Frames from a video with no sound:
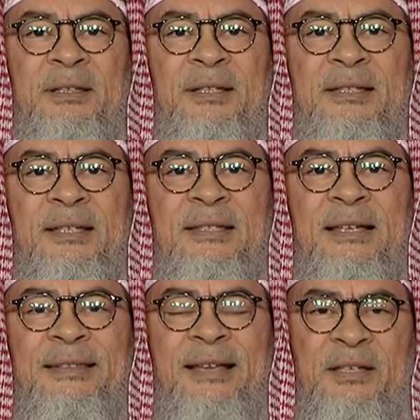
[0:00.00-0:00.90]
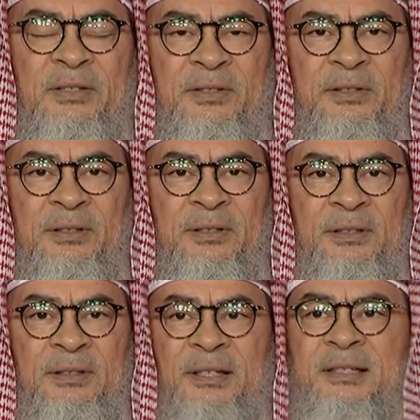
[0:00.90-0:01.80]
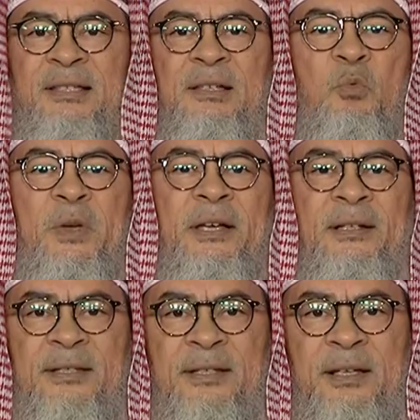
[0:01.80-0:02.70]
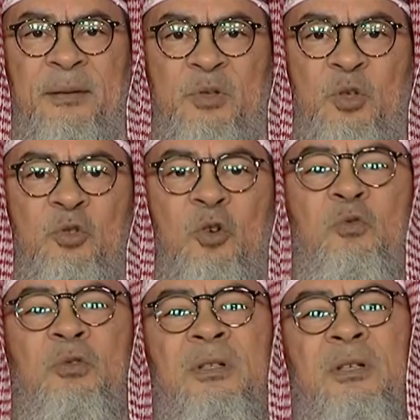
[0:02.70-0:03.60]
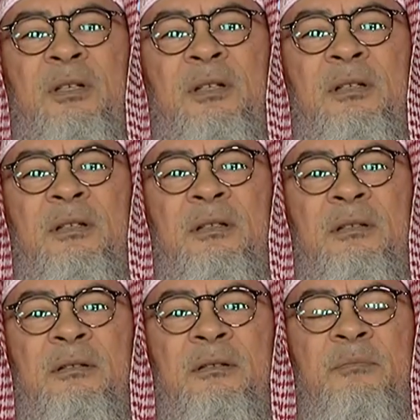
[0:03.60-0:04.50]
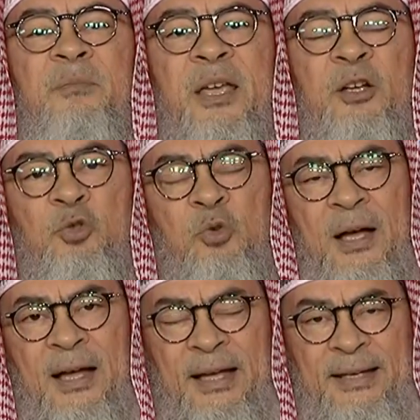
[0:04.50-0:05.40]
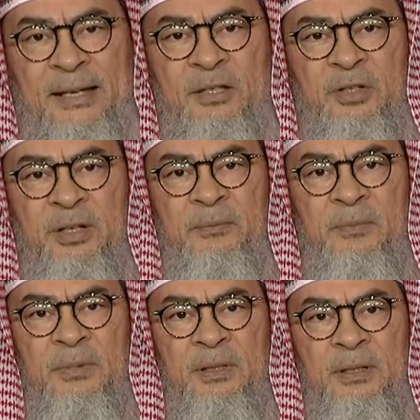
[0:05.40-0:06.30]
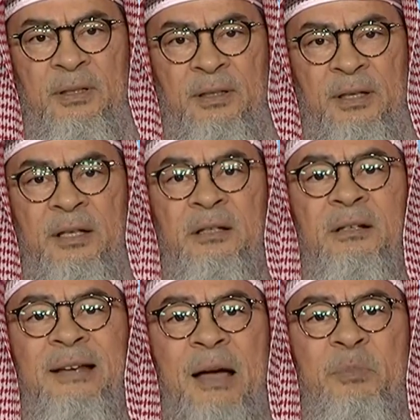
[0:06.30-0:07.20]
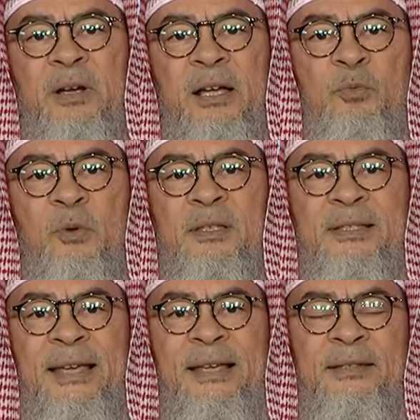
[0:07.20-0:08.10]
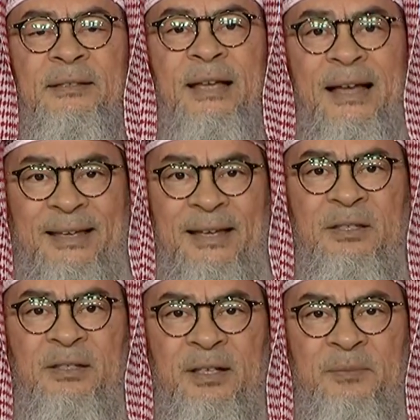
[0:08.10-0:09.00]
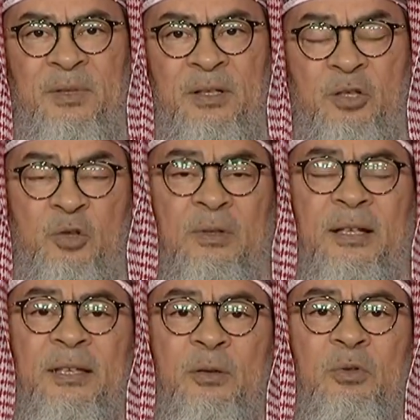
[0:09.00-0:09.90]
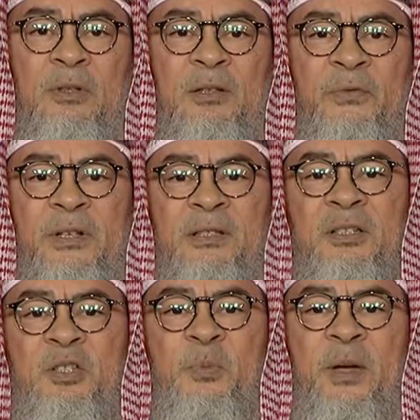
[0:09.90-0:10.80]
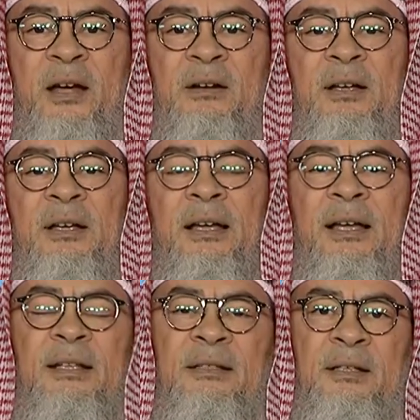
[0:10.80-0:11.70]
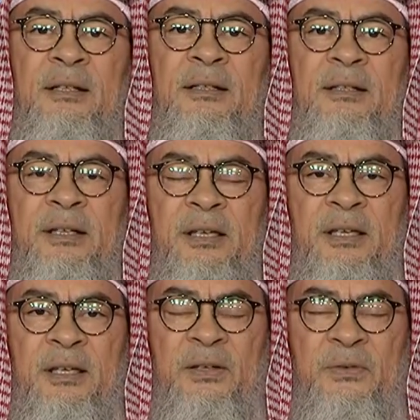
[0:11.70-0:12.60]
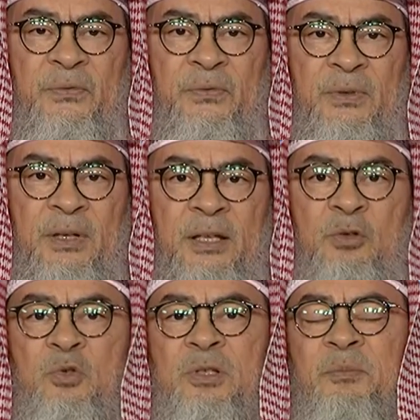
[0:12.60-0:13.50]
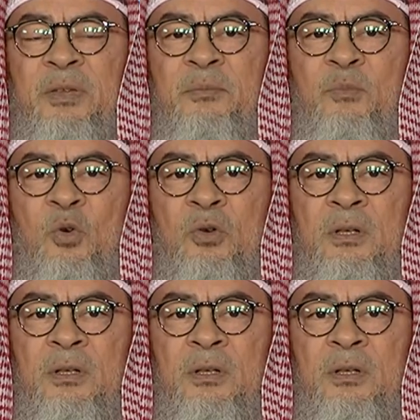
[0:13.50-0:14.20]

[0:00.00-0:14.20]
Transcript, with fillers: This is a test. This is a weakness in him. So don't make dua against him and collaborate with Satan against him so that he would not feel despair and leave and do something more.